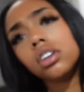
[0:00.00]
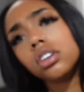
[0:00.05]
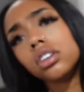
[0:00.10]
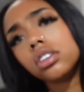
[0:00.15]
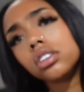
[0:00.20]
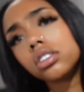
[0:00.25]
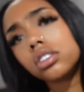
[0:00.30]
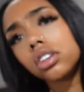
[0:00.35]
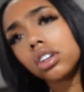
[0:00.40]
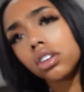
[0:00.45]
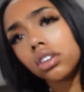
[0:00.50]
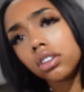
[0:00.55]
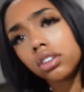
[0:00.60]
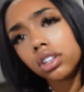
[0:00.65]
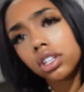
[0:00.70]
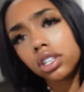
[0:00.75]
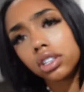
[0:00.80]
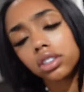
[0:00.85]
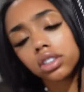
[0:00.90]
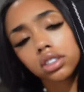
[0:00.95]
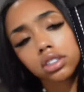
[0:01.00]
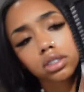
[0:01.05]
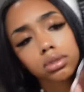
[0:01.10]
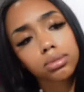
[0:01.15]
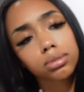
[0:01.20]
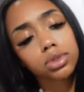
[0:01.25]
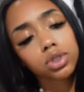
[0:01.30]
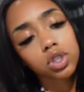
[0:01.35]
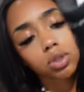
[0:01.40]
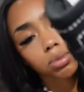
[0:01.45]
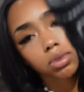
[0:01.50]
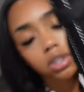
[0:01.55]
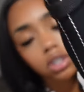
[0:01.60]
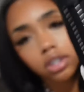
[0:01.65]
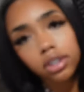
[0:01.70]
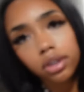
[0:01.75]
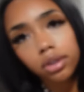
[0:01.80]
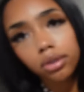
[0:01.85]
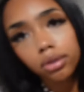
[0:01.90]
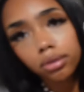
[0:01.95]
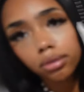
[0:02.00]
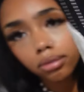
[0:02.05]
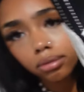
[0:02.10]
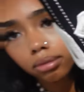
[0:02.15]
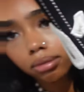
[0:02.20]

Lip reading: So these are some super cute